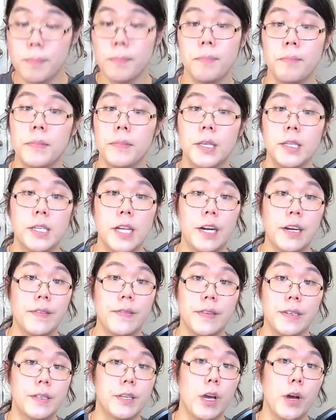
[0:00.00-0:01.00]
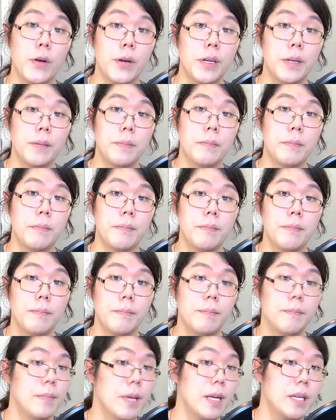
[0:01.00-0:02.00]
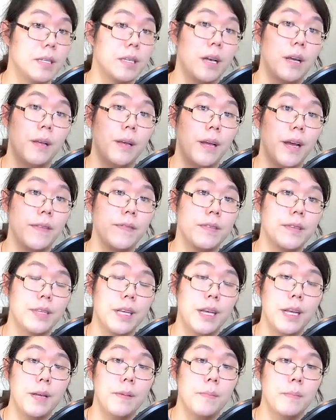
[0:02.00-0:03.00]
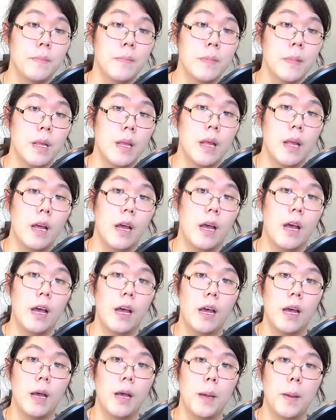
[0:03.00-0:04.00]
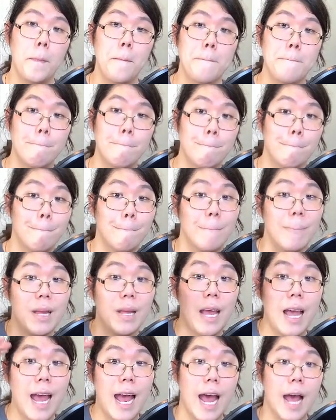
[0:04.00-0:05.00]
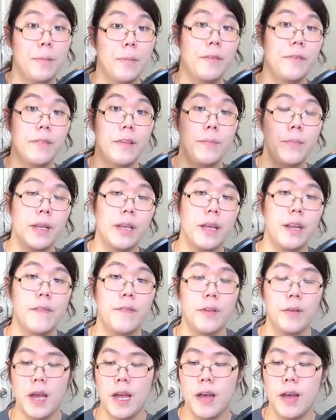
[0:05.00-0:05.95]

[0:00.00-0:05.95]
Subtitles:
Serif is goated. That's all I have to say. Happy flipping, and if you have